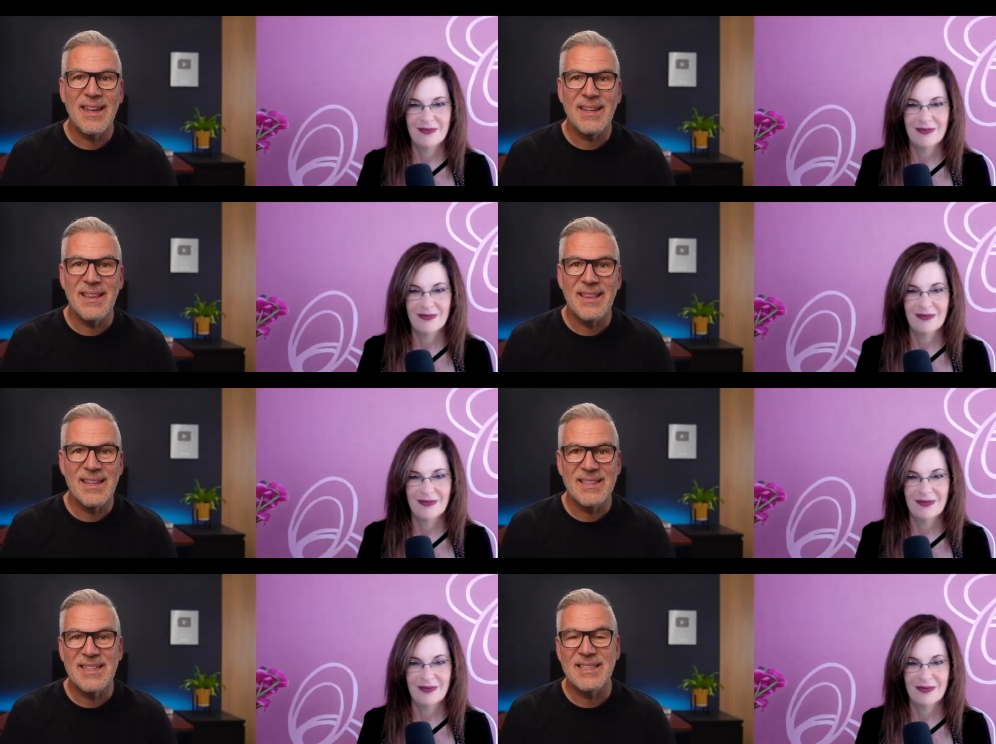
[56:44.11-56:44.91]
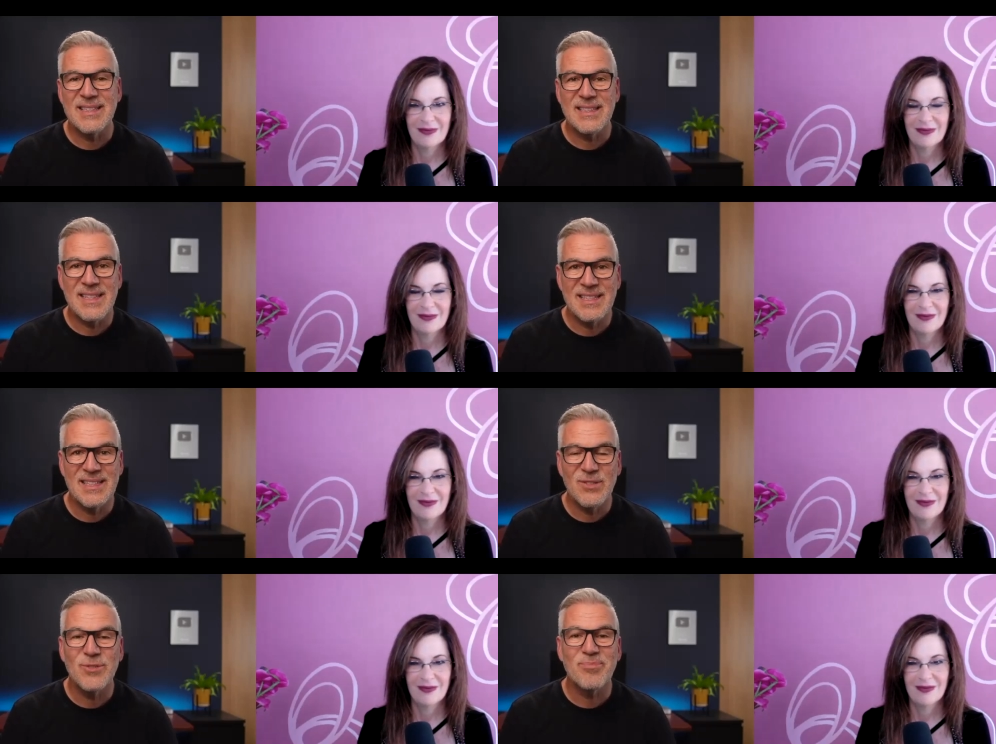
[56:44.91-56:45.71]
Speaker 1: this is this
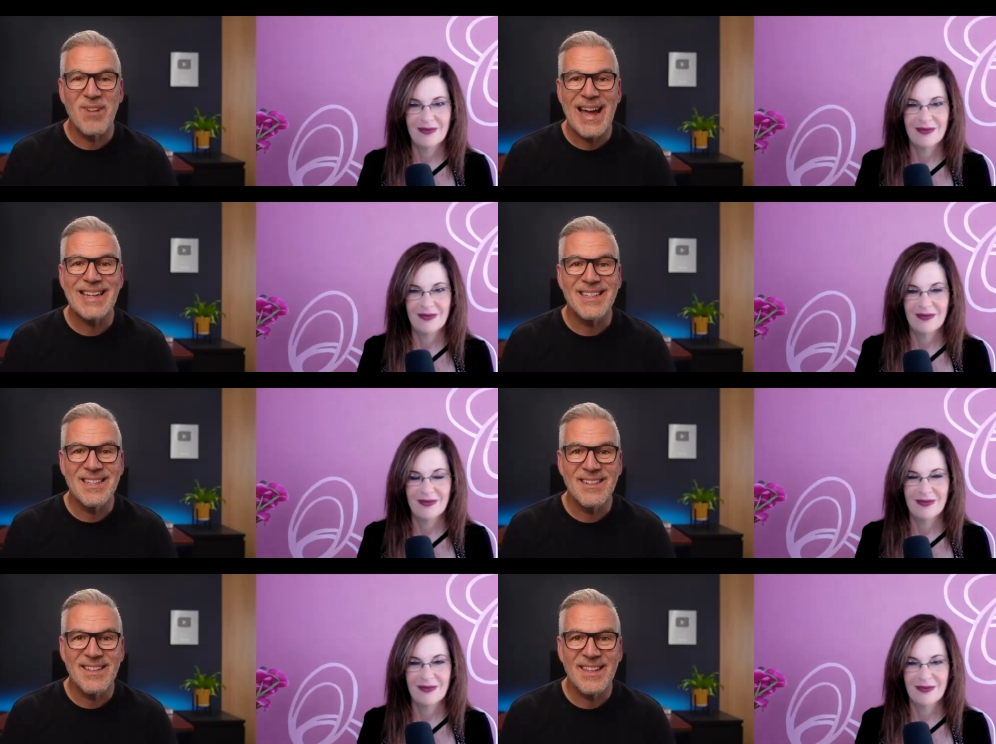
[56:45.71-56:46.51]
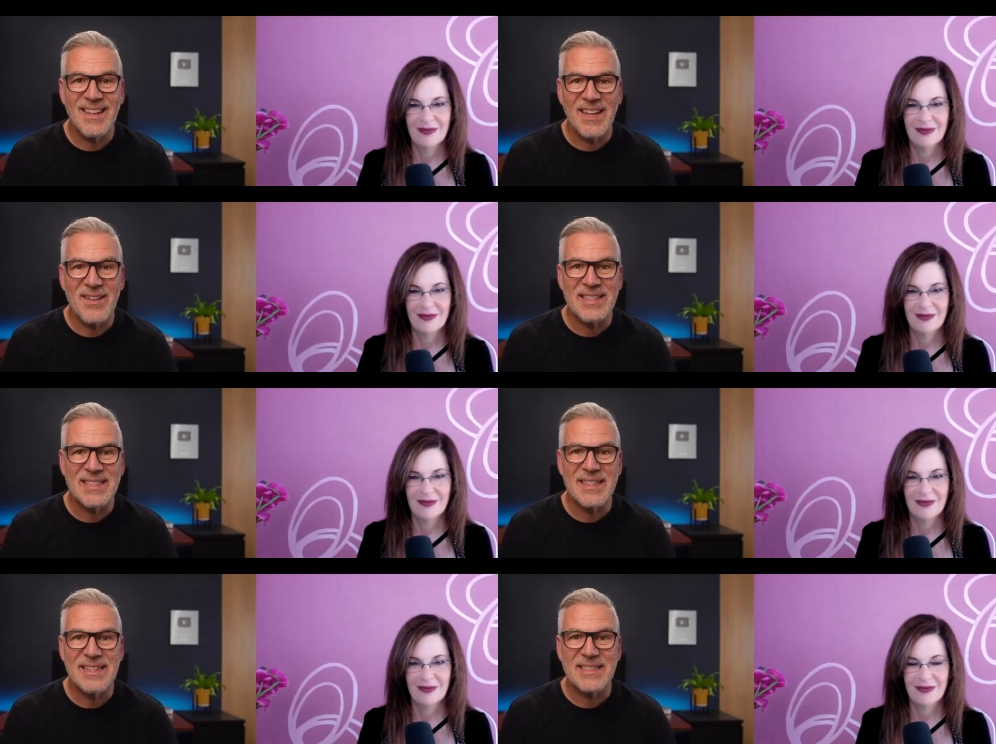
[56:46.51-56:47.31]
is your brand you know
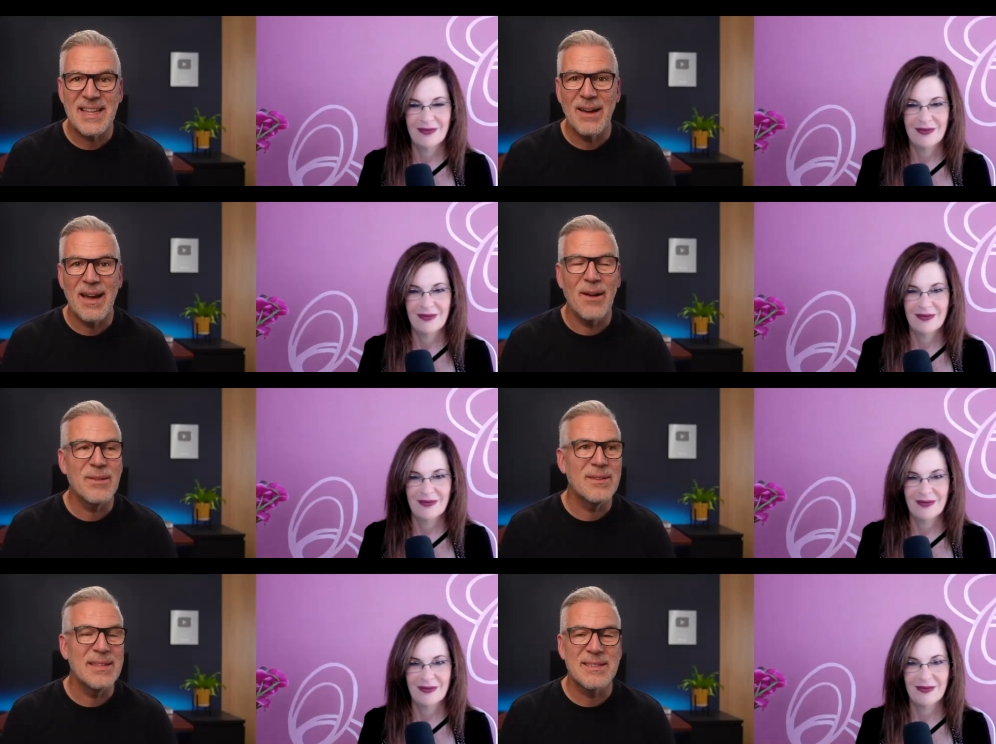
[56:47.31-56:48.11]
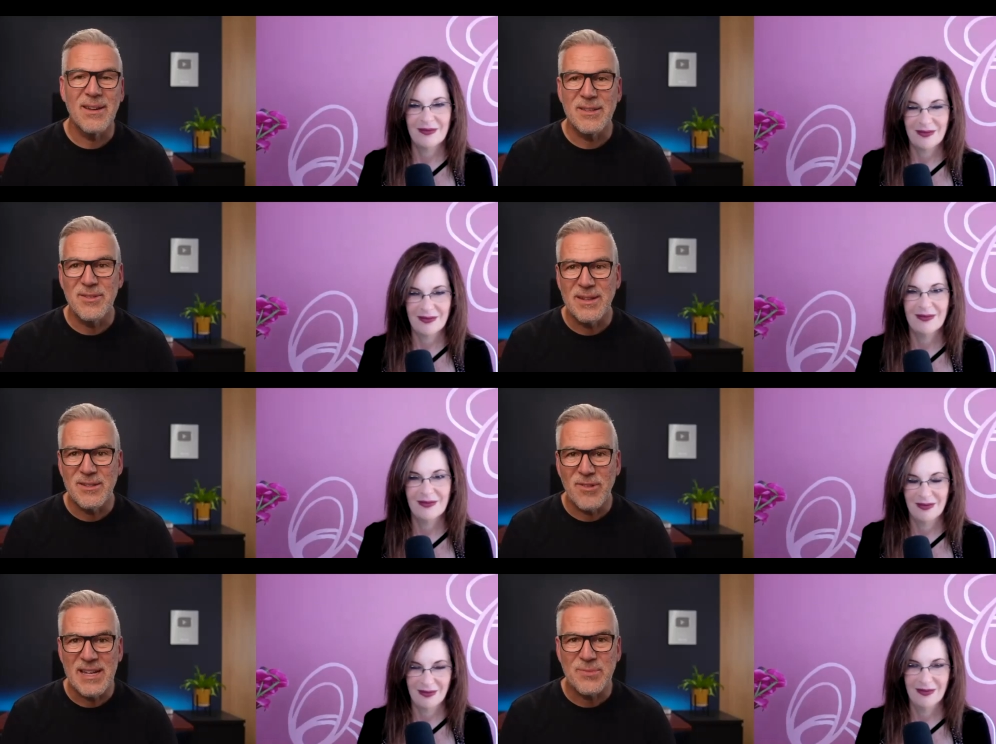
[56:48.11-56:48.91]
it's it's how you decide you're going to
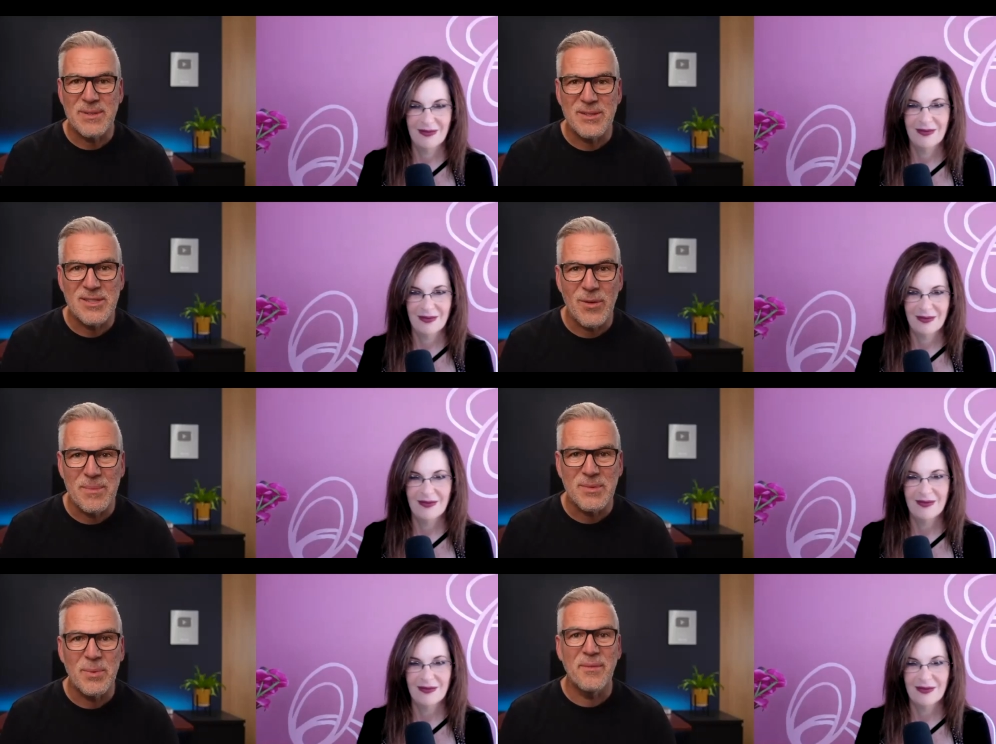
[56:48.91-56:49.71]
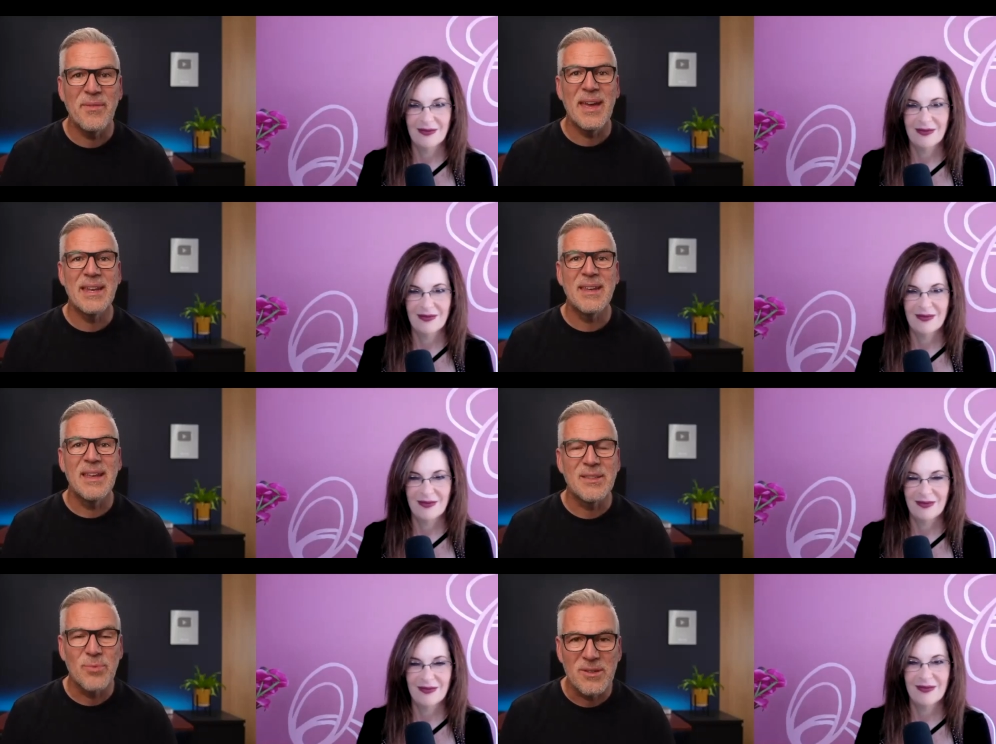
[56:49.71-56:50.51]
dress when you show up to an event
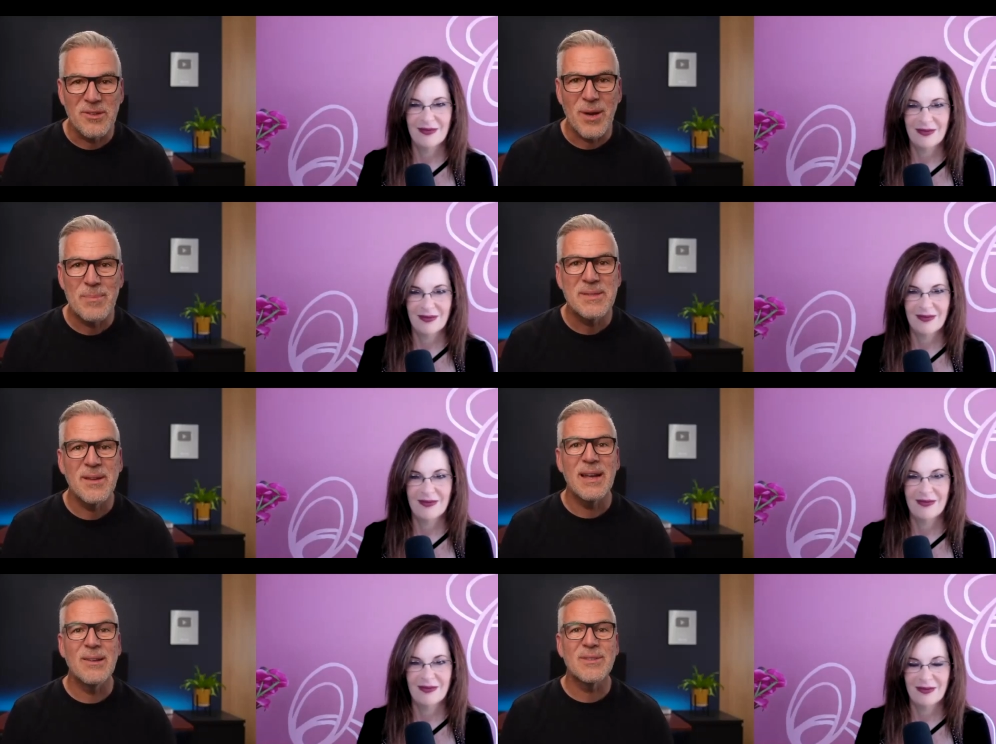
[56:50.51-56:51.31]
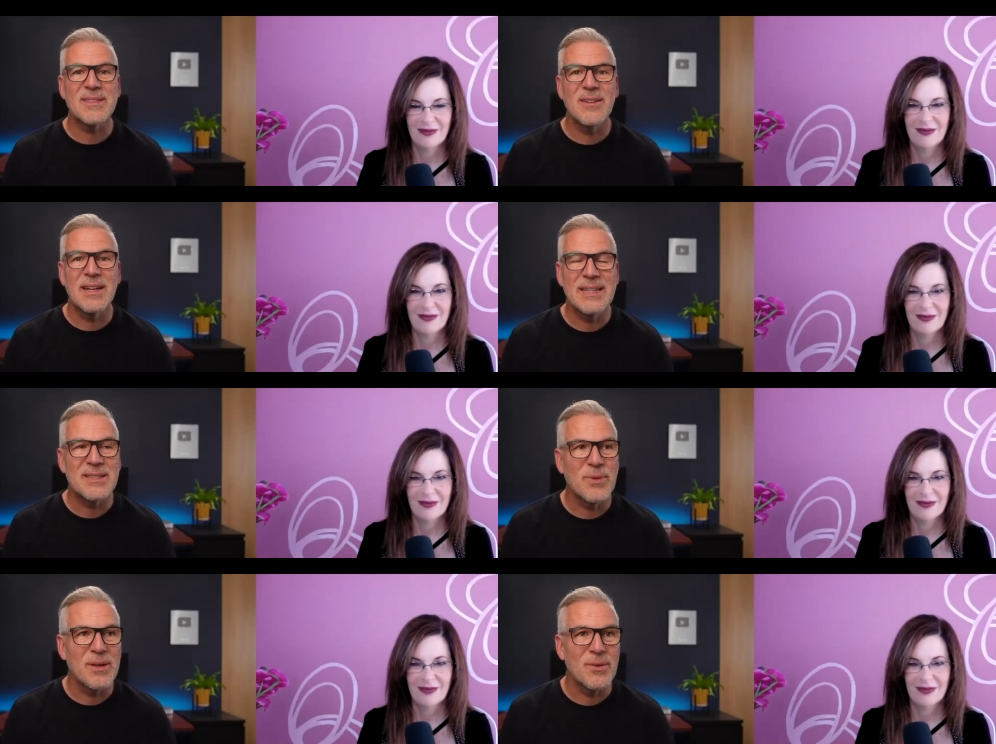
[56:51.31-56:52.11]
it's what your website looks like
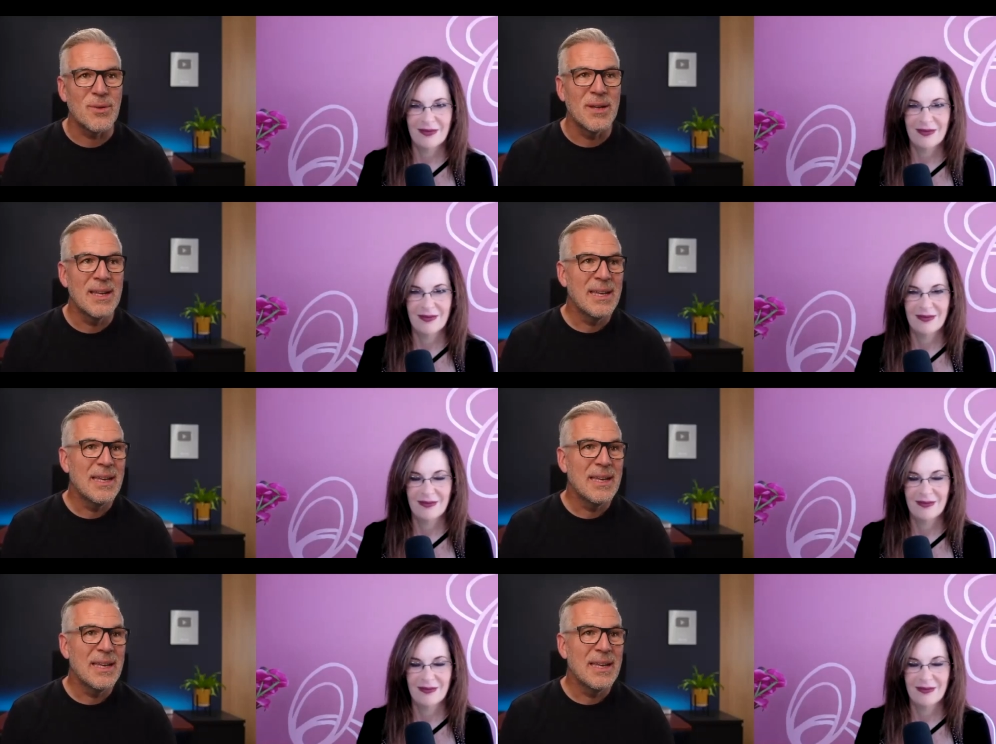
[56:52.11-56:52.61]
it's what your